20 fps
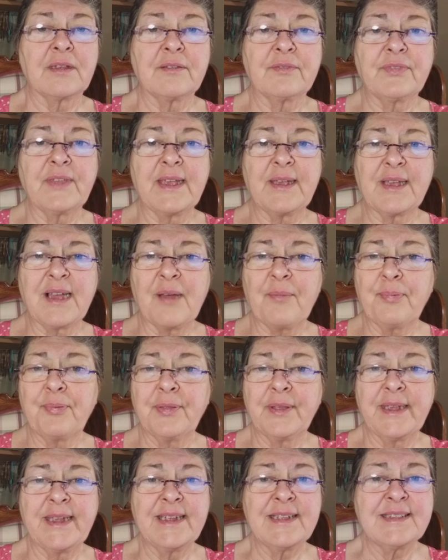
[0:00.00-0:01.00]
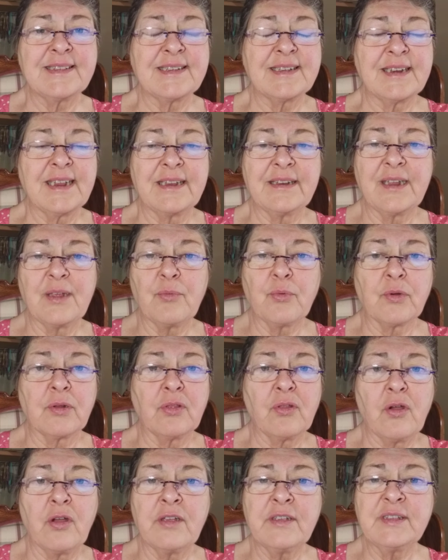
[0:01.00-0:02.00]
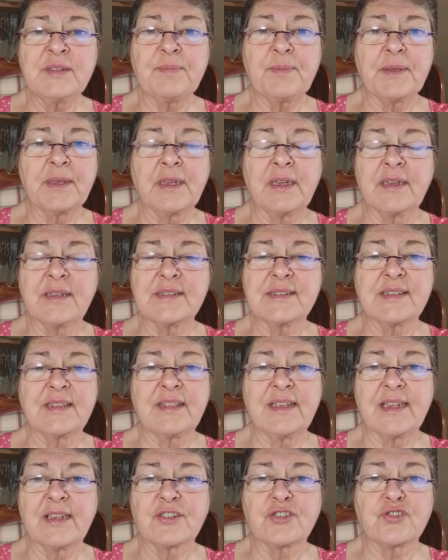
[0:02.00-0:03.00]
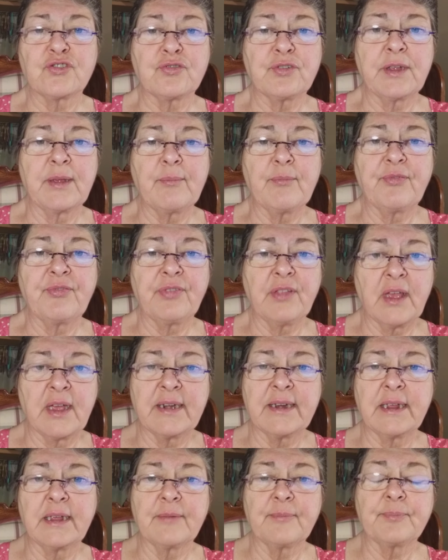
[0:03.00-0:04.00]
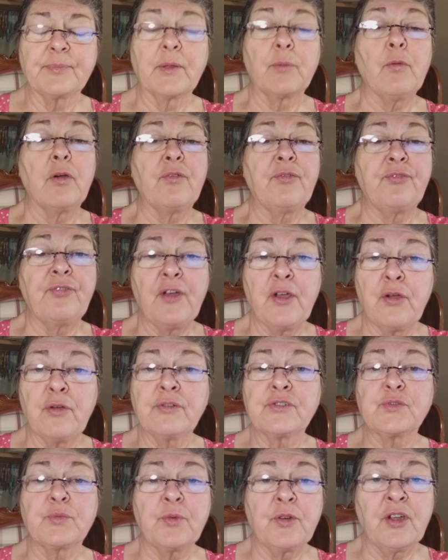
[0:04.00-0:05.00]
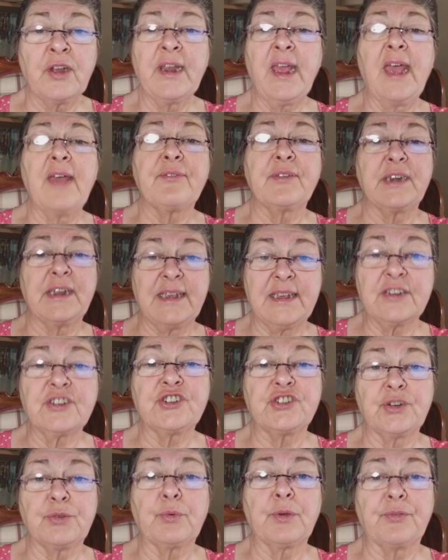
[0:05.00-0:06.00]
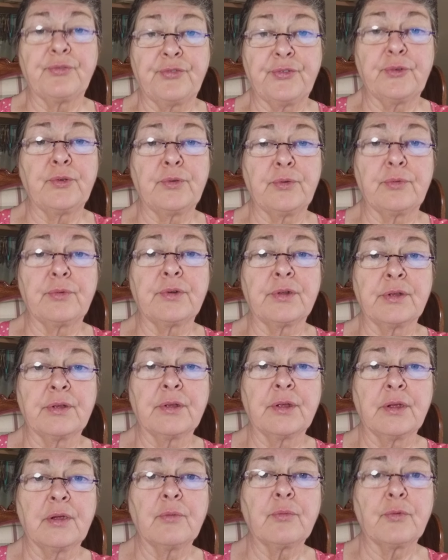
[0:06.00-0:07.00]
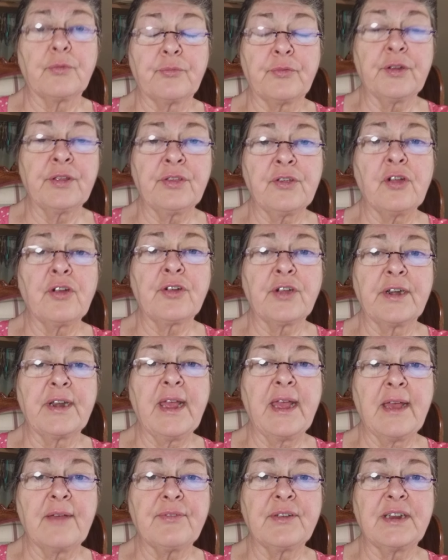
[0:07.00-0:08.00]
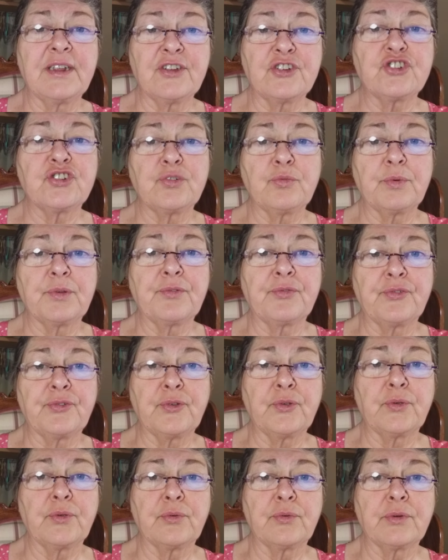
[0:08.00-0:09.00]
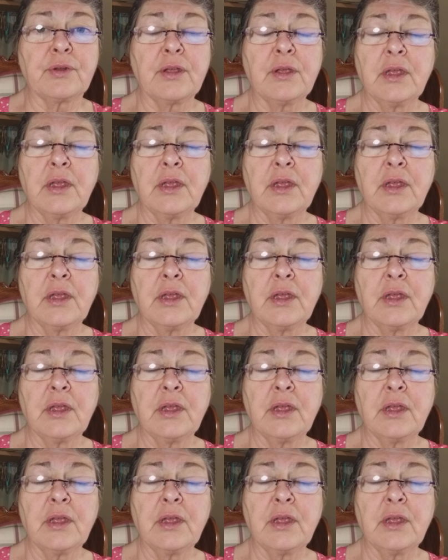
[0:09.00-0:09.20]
they got planted and they were lost because of the extreme flooding. Well, folks, we're going to have an issue with food. We really are going to have an issue with food.